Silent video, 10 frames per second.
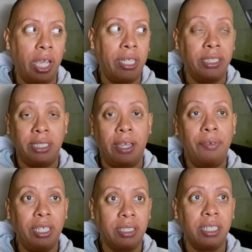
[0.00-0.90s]
And in
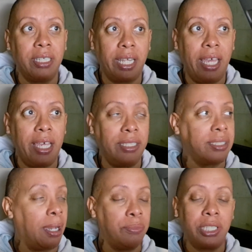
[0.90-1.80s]
7 to 10
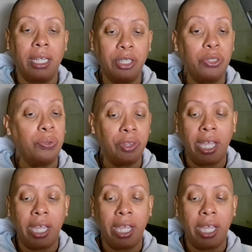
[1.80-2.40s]
days, I'm telling you,